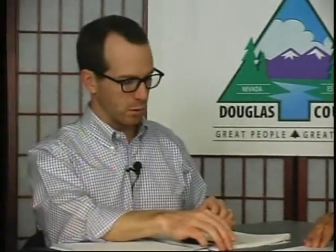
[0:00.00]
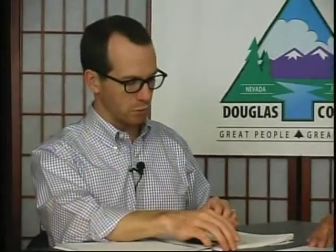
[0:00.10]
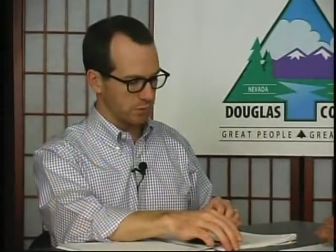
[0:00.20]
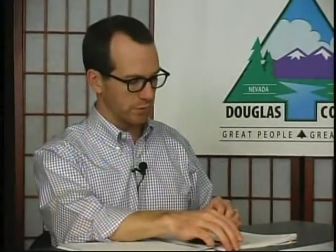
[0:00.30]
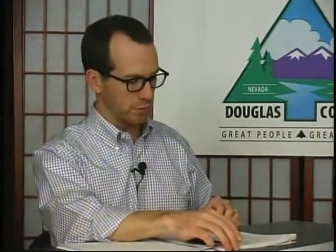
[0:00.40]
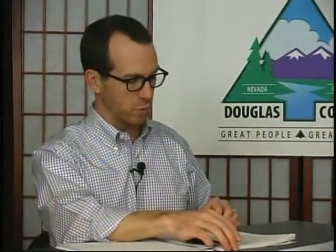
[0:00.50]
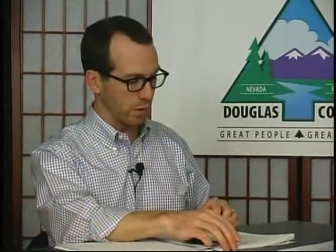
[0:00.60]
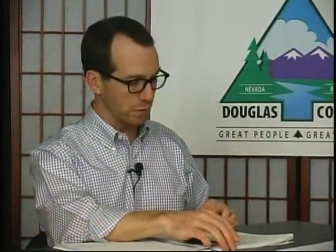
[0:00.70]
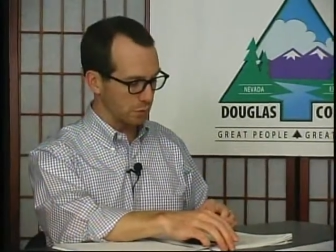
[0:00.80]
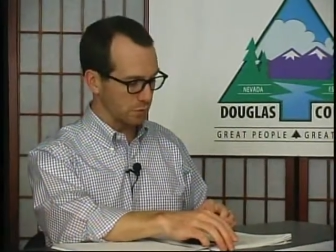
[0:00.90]
Carson Valley
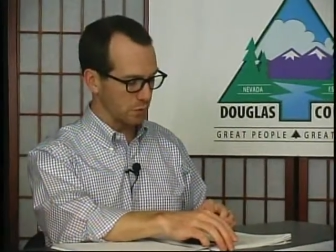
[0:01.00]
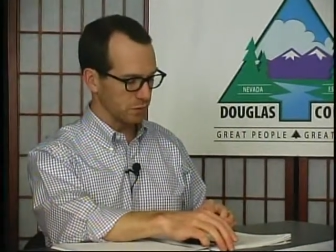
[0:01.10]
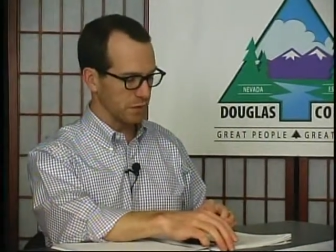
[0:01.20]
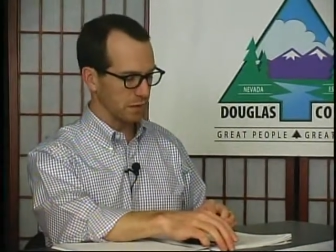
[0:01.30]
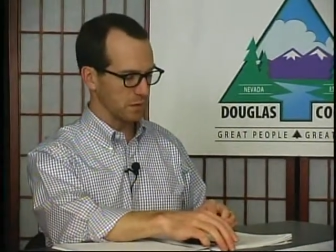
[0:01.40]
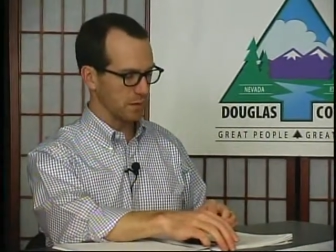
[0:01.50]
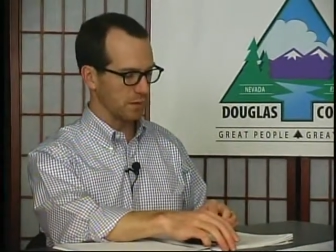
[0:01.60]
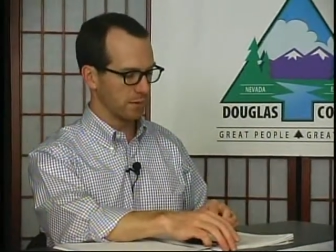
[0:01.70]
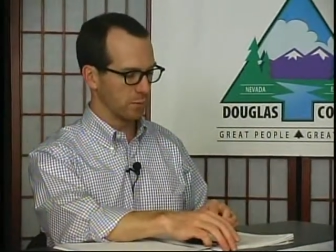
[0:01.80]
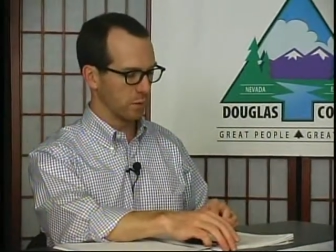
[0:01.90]
Trails
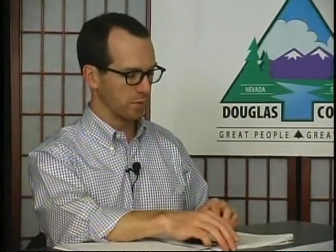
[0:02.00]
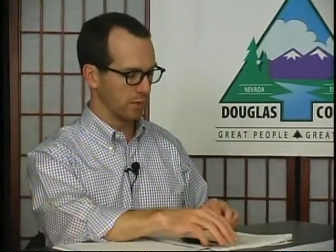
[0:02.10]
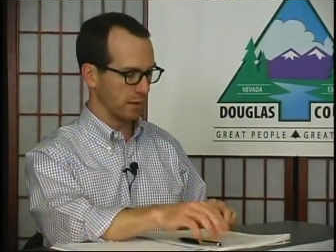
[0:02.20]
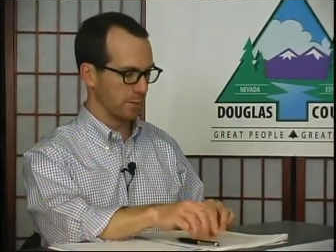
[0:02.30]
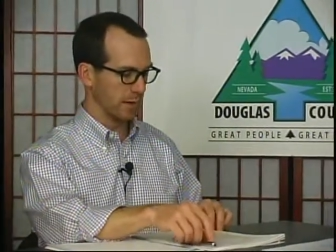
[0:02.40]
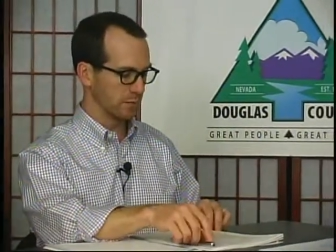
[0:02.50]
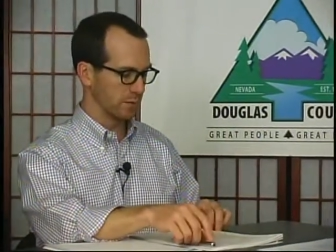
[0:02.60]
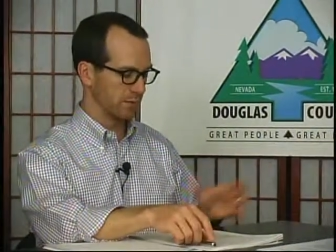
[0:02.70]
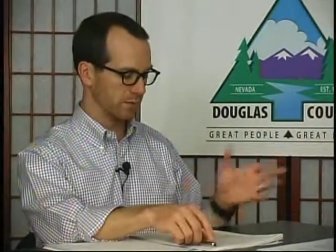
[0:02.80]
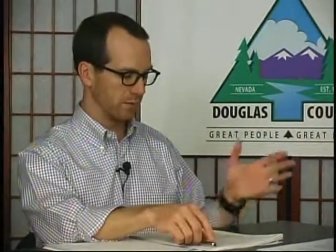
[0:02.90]
Association and the Bureau of Land
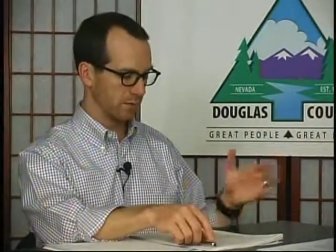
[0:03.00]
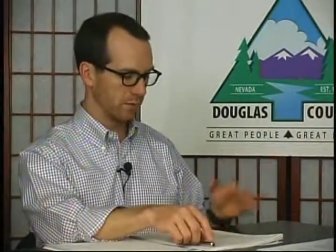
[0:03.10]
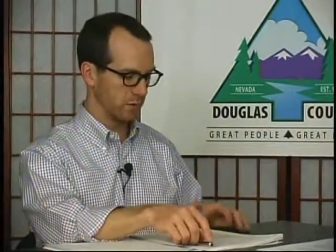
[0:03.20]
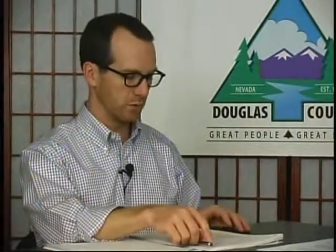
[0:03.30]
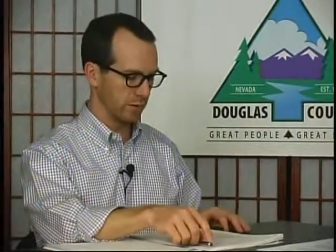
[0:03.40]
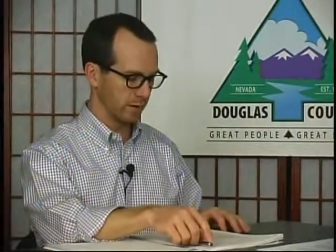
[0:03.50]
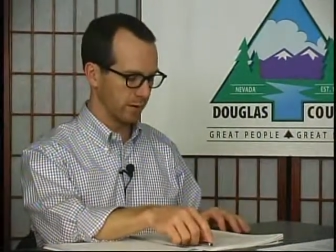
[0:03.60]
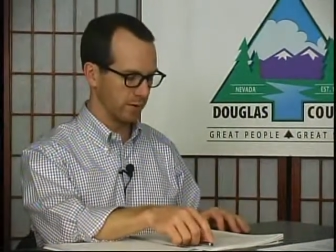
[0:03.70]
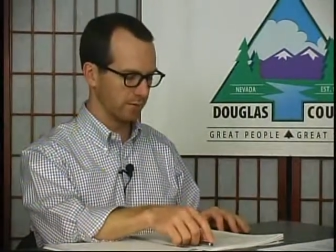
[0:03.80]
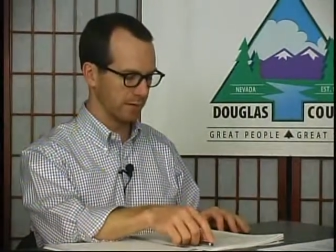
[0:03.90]
Management, as you
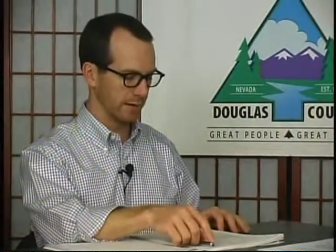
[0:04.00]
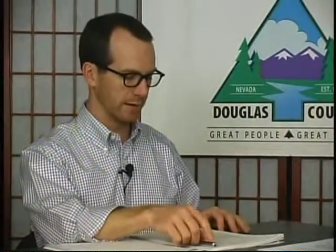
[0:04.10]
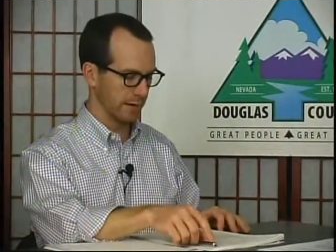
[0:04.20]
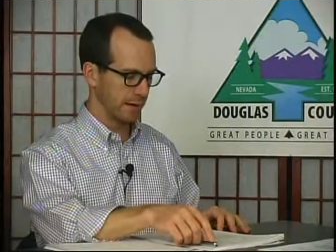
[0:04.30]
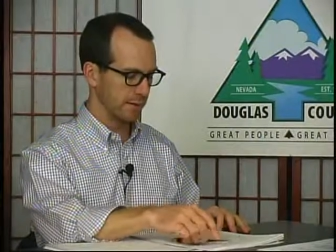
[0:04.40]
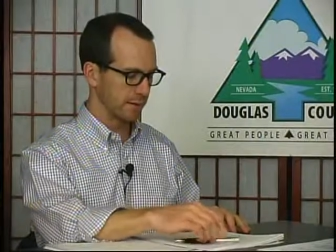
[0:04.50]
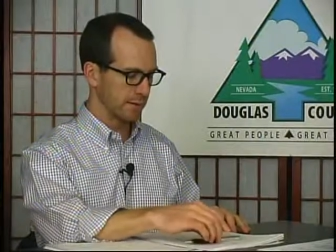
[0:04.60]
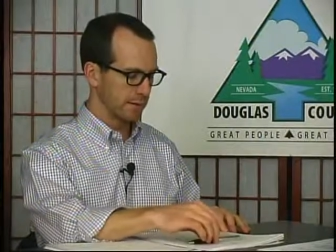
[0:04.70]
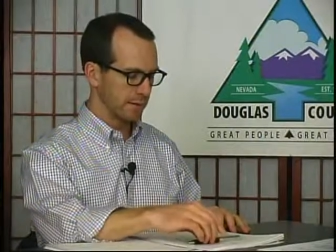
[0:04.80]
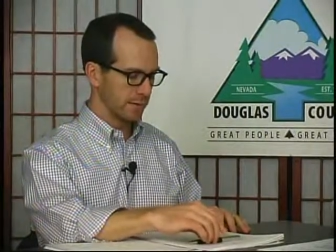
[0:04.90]
indicated, have taken on
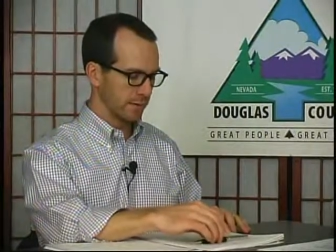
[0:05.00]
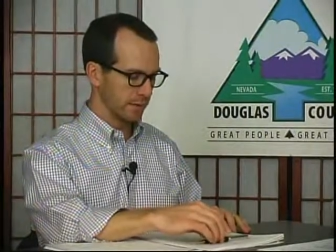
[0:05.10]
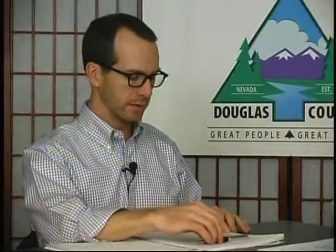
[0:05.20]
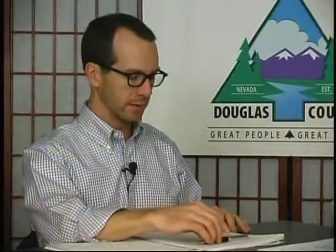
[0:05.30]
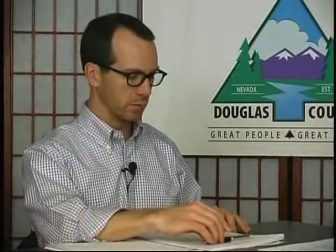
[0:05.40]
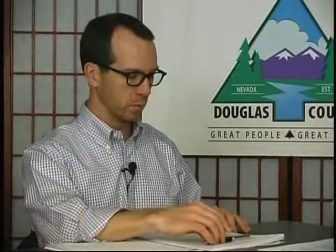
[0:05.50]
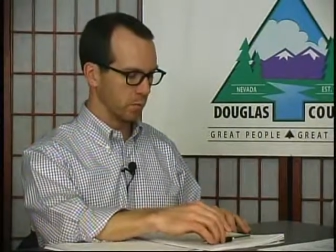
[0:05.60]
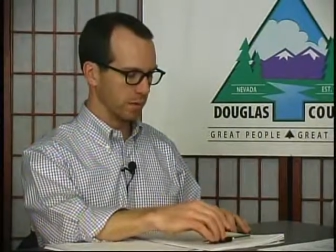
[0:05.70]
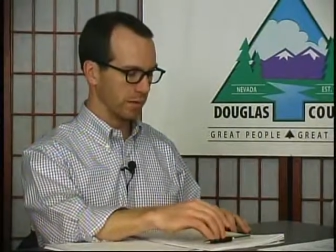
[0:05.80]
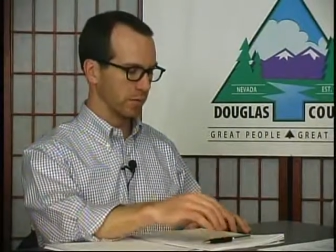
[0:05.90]
the lead
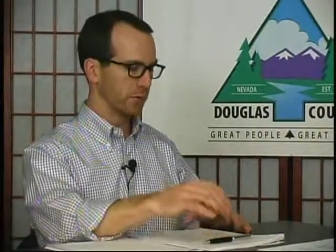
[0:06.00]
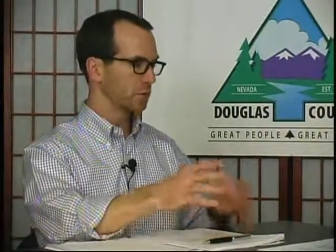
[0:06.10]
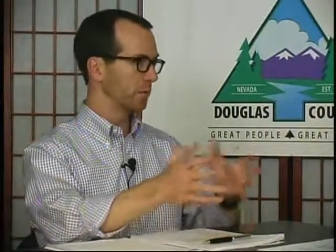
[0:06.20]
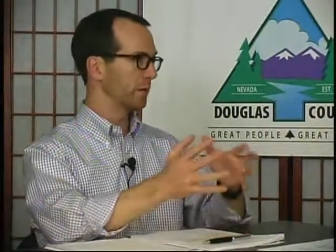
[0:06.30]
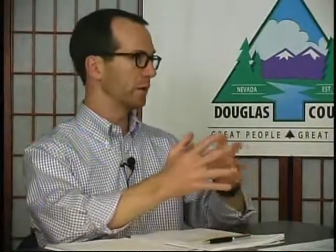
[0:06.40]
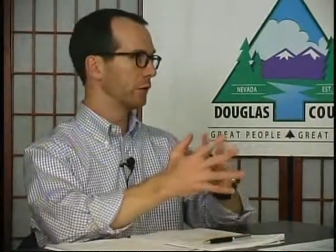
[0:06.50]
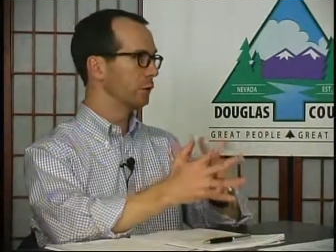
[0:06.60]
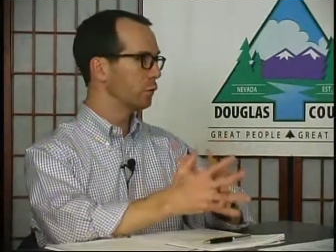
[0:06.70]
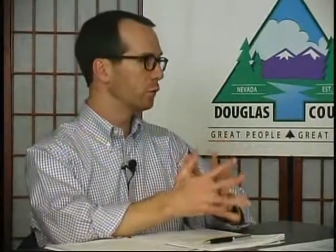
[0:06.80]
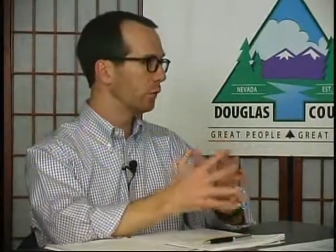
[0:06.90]
role here. This would be a
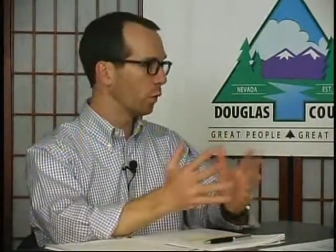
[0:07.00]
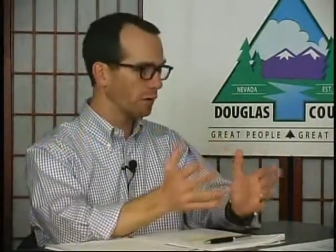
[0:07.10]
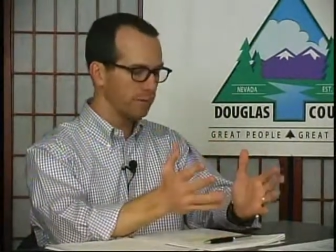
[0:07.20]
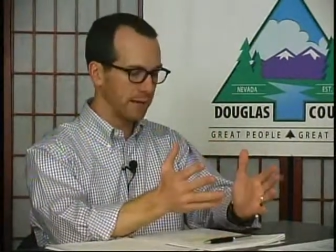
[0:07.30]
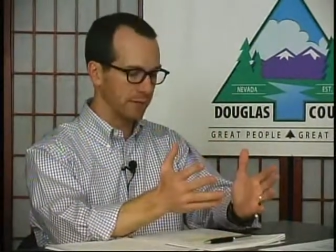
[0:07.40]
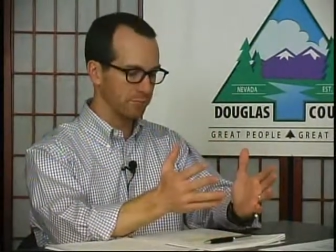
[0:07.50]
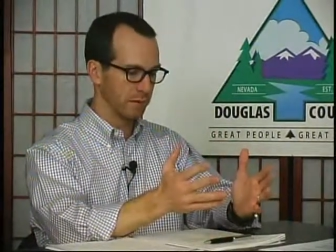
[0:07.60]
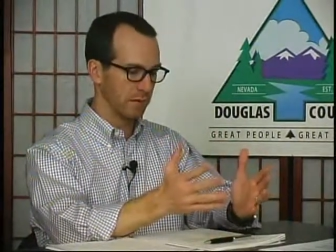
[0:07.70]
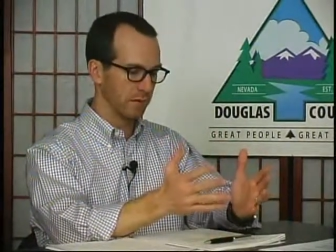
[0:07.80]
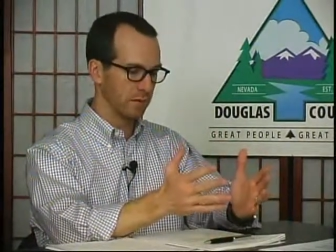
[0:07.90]
new 45
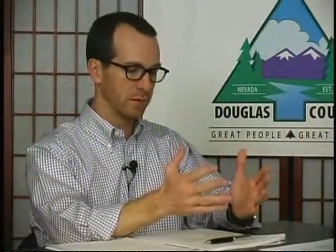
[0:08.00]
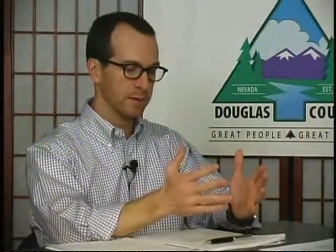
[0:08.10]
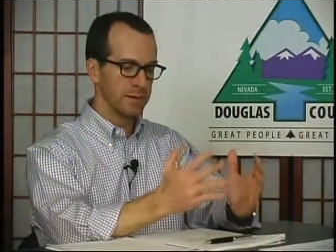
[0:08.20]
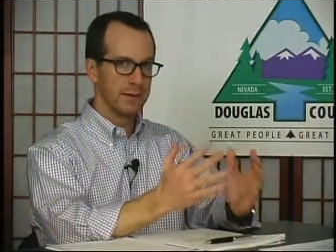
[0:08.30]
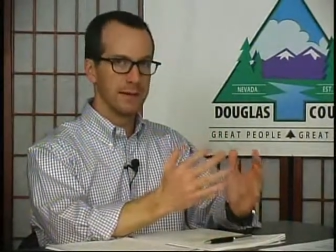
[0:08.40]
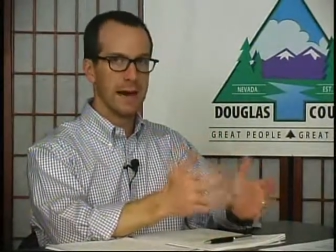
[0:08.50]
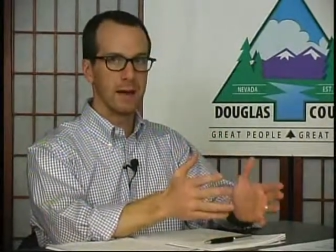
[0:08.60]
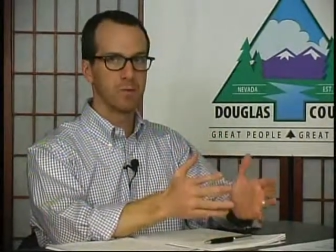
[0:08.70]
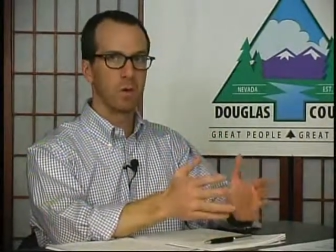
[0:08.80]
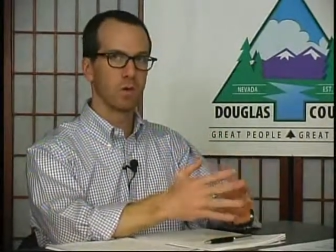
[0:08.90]
mile
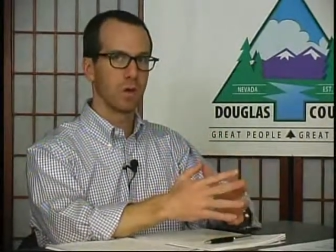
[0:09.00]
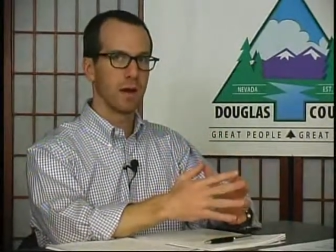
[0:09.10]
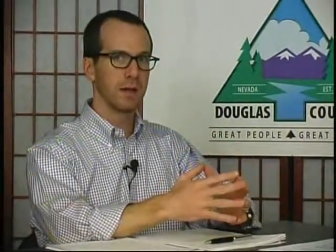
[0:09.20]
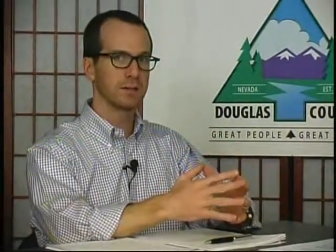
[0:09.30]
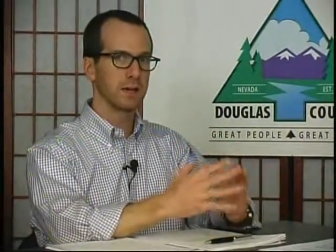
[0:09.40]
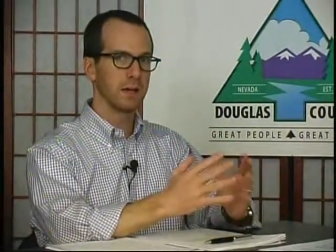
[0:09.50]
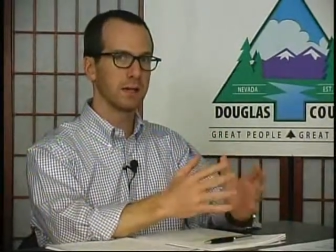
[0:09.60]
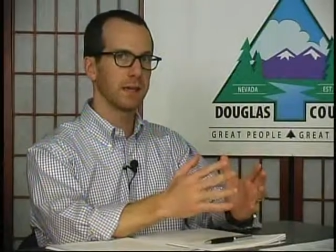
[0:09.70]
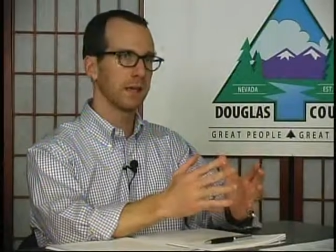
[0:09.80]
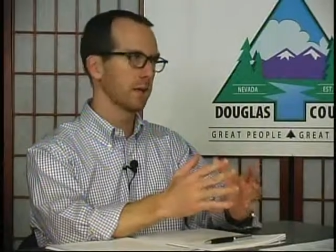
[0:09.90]
non motorized
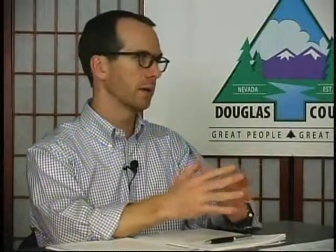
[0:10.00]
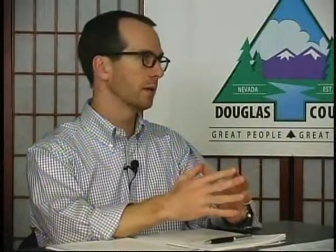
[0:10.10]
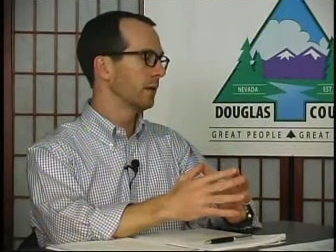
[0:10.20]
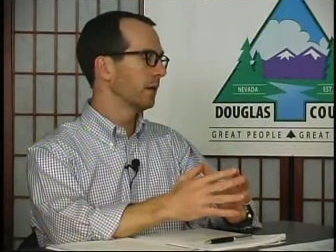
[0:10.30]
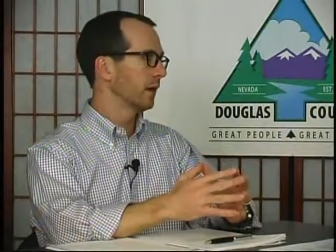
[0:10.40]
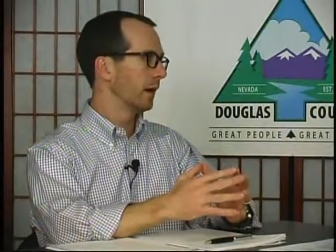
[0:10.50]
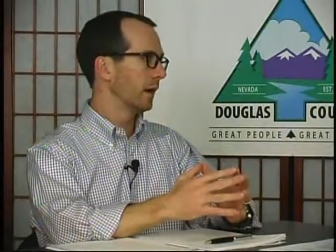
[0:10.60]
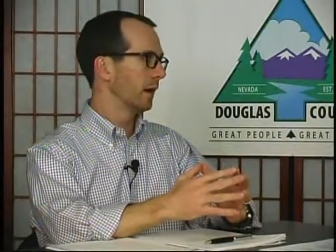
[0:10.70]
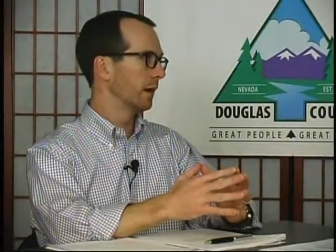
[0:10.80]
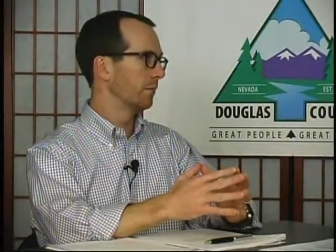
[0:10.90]
hiking
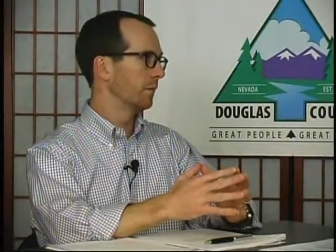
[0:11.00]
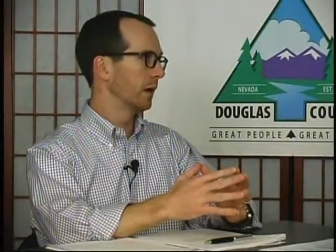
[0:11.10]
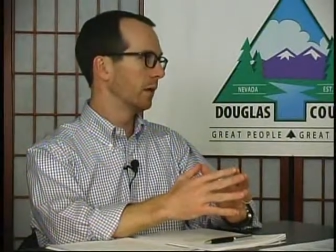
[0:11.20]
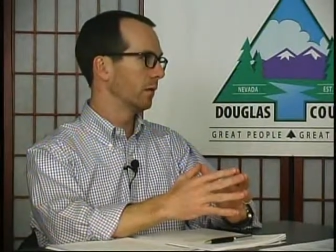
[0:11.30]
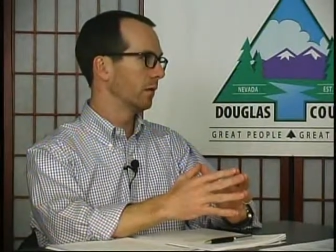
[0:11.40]
um,